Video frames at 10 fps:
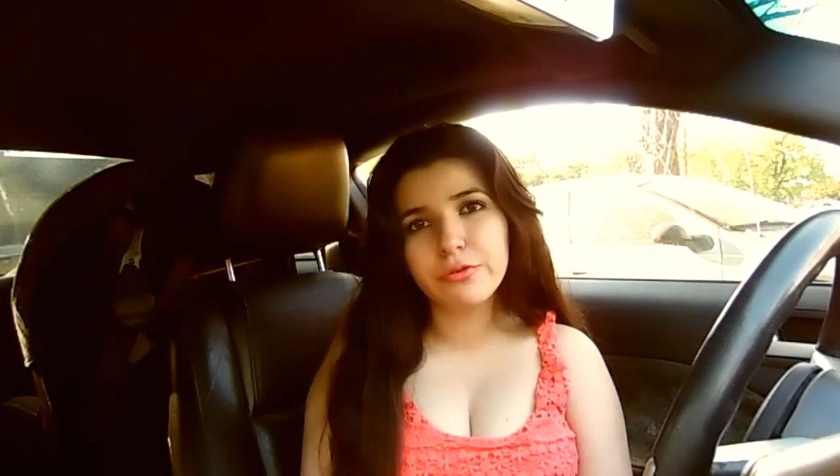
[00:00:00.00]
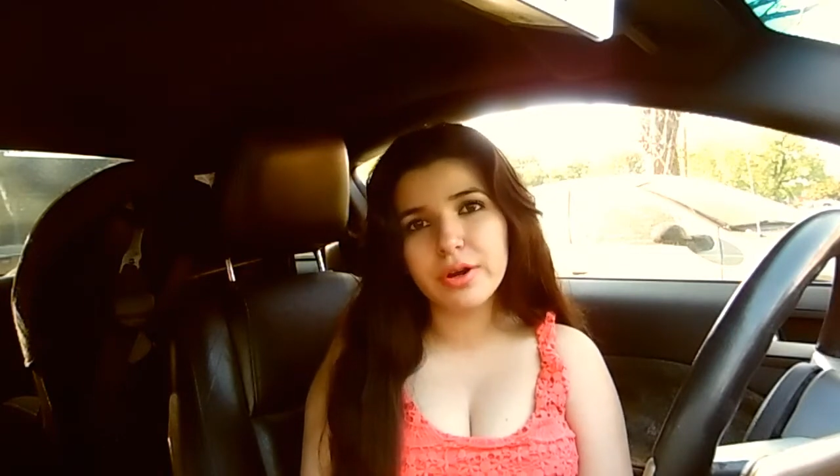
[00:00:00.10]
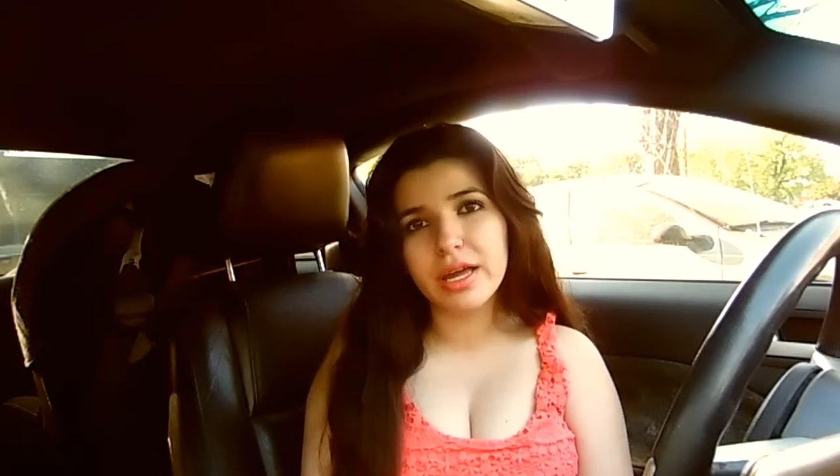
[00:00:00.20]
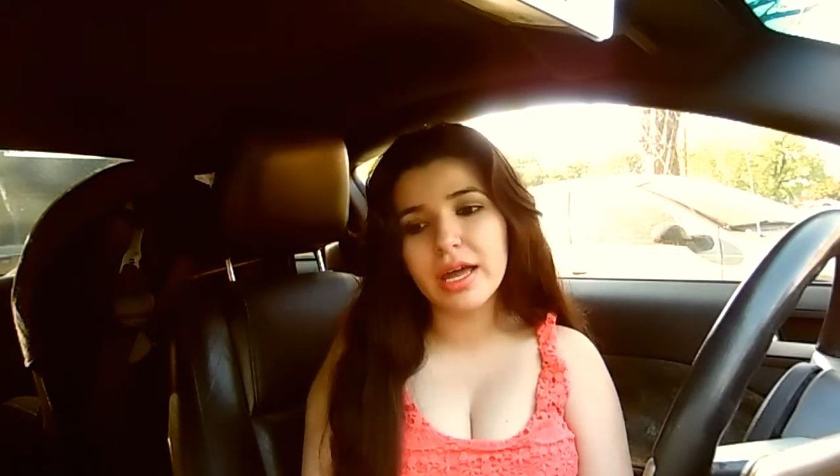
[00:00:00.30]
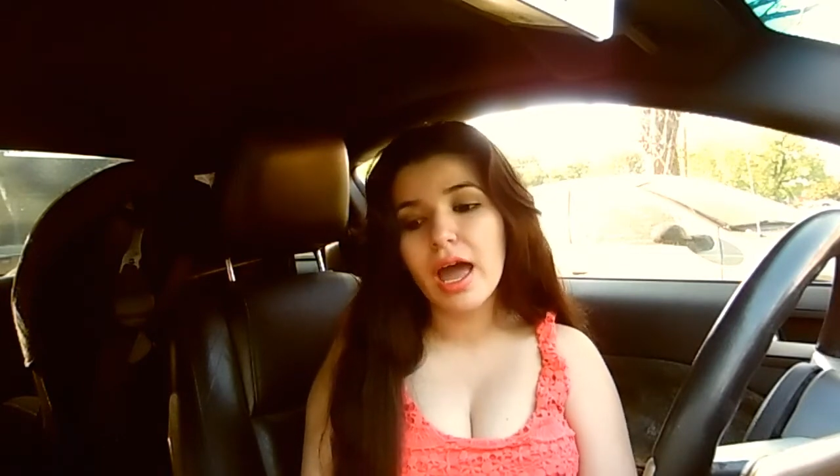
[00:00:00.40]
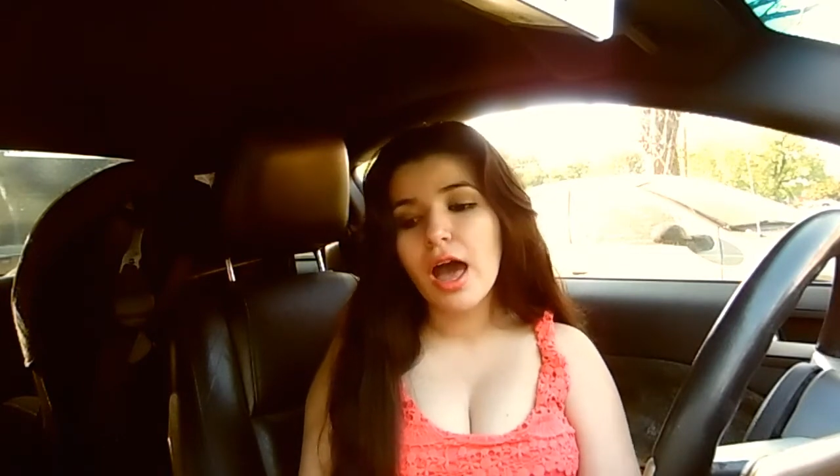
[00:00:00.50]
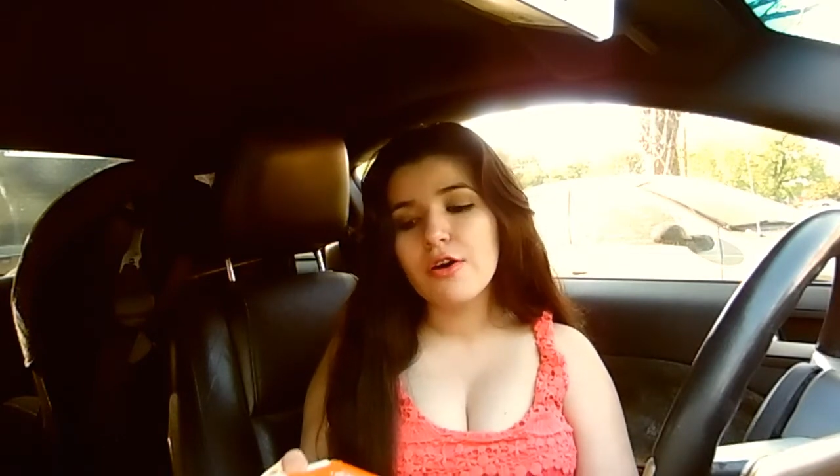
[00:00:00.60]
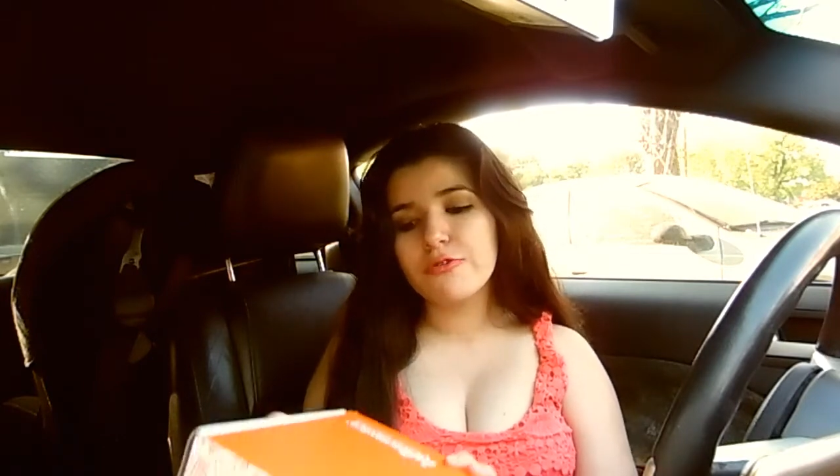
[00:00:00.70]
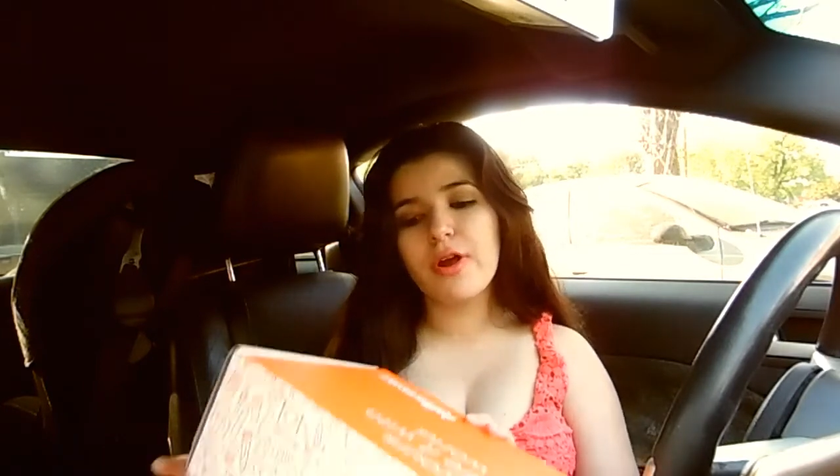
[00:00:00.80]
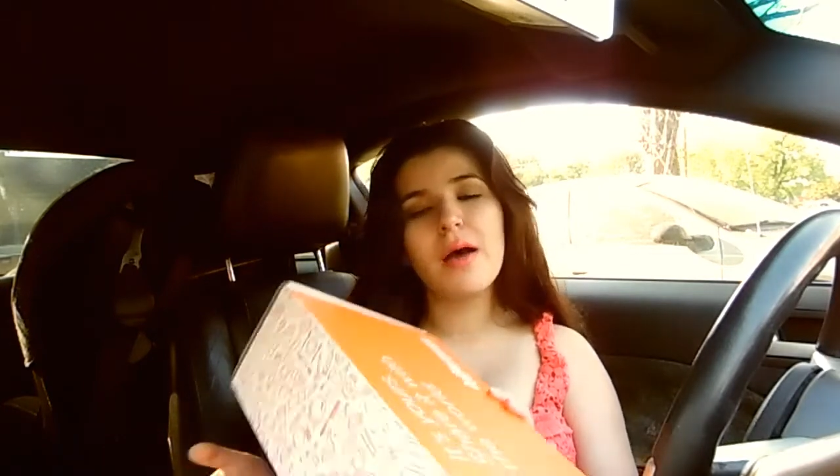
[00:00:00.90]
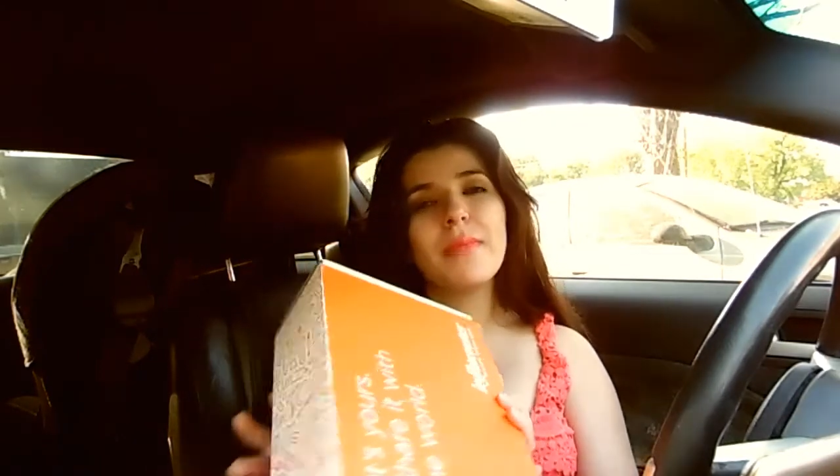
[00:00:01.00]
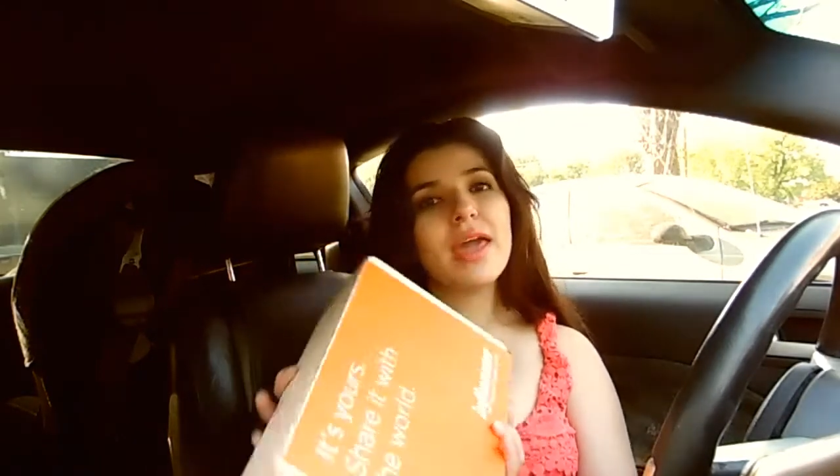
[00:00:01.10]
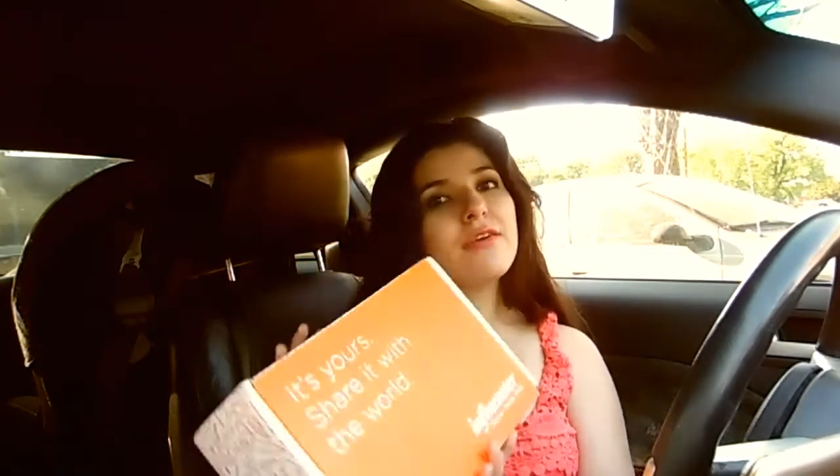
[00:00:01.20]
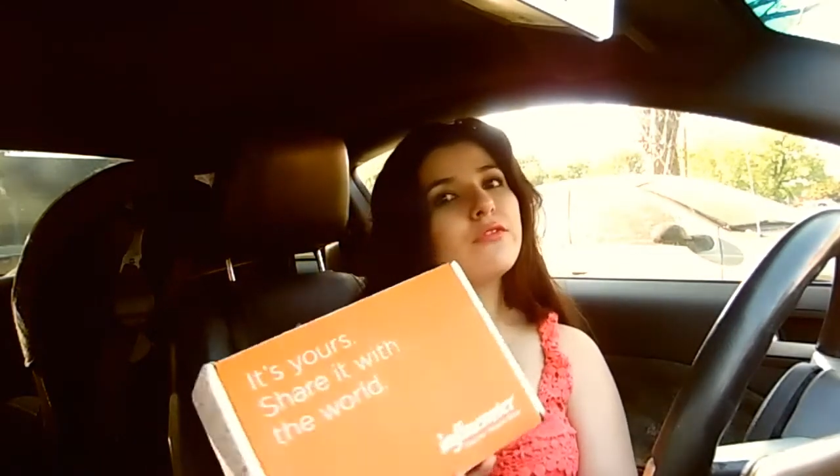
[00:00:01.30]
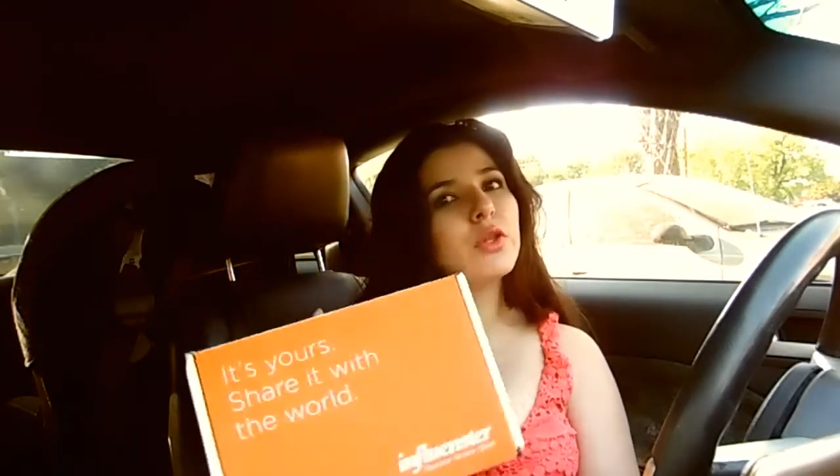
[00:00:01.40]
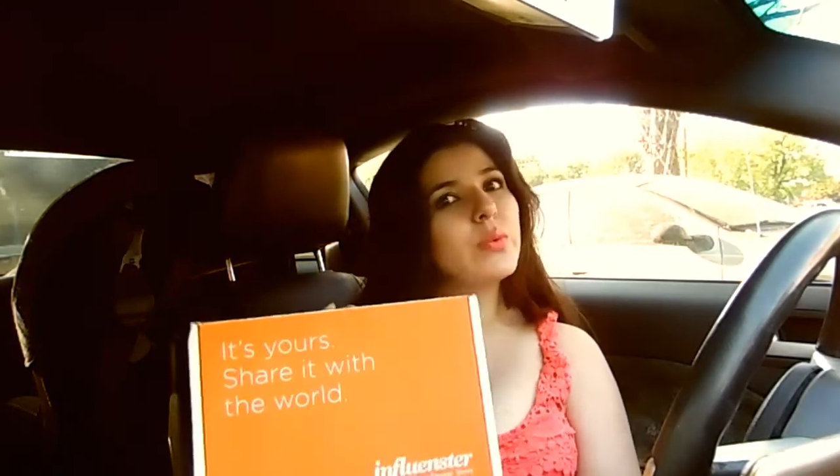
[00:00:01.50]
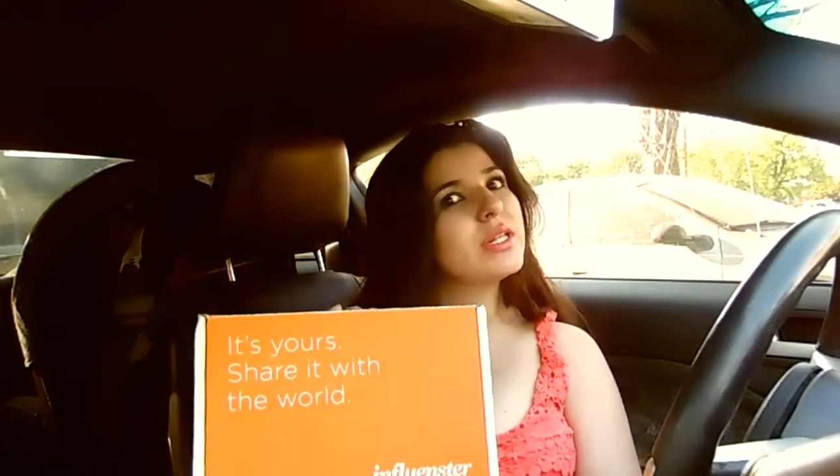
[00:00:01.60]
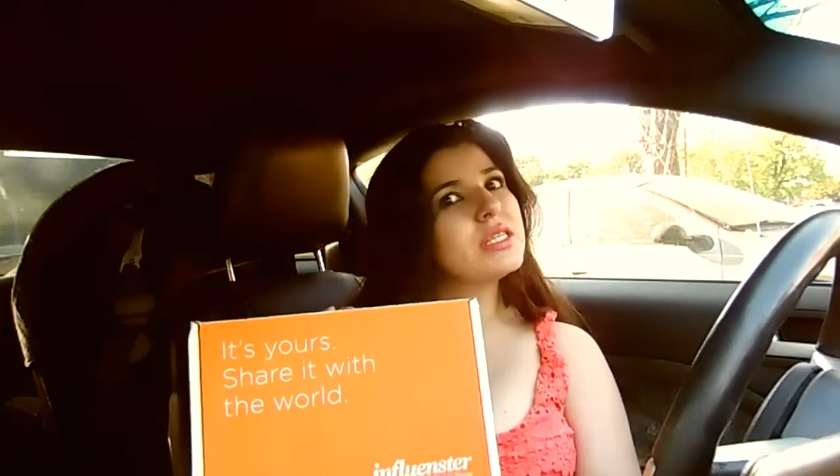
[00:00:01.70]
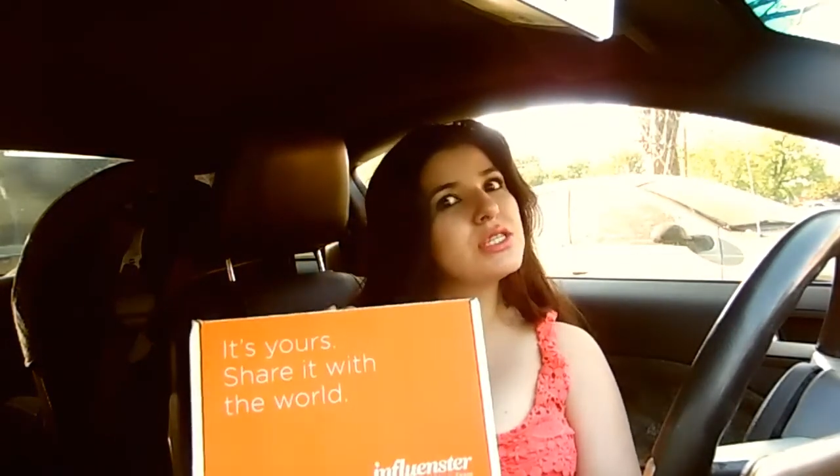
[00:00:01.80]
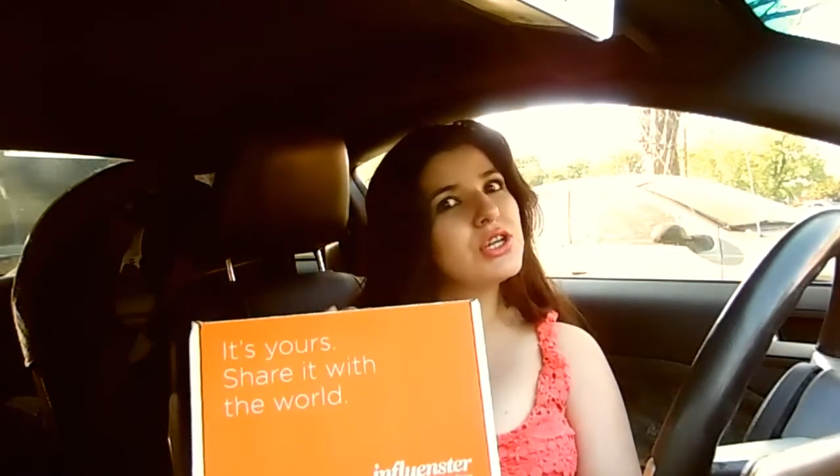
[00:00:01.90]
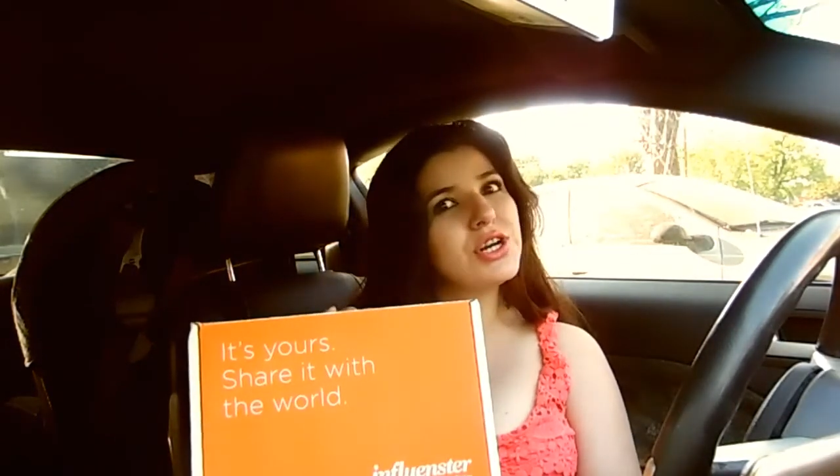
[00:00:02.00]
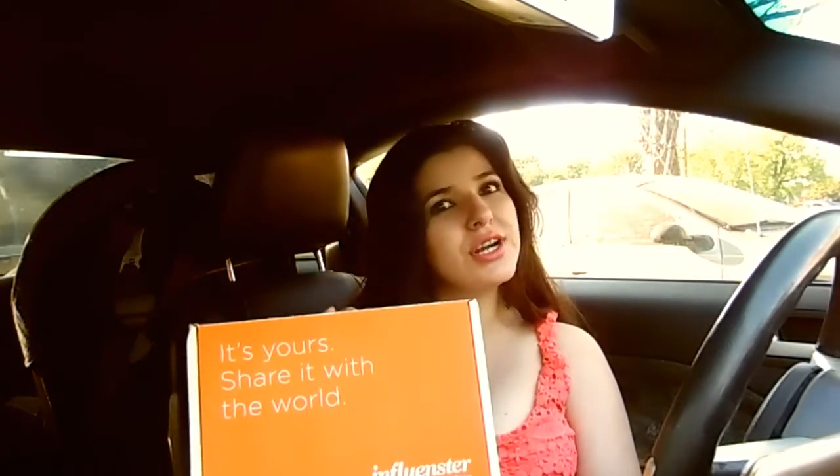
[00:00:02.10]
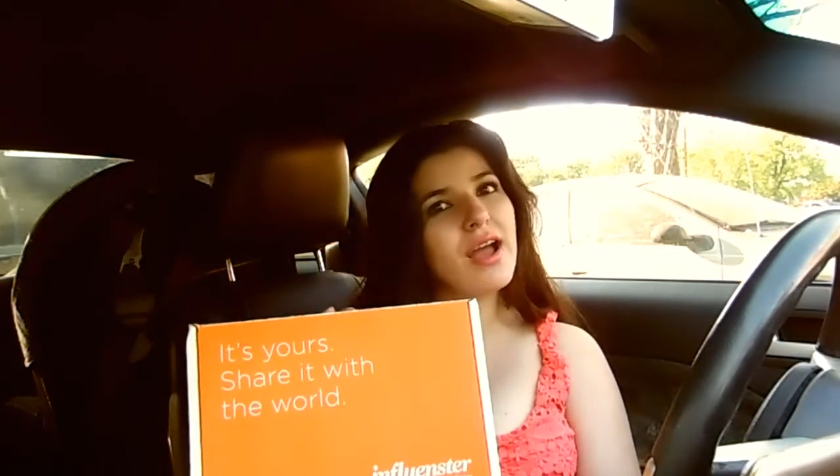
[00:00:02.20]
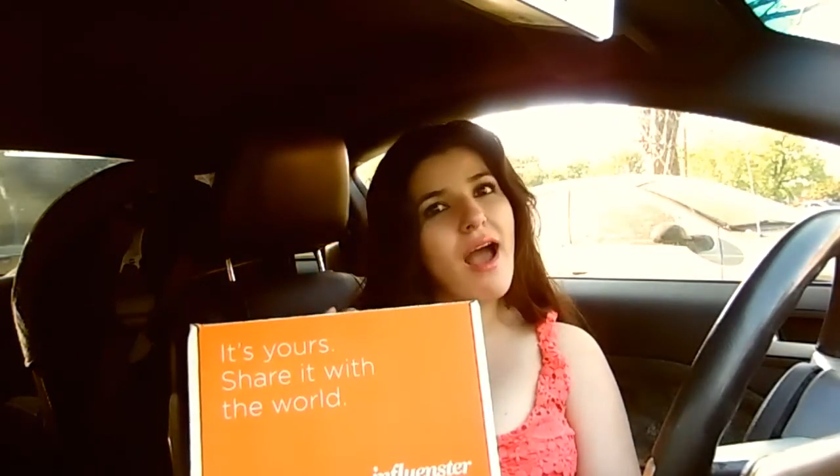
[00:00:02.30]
free from Influenster.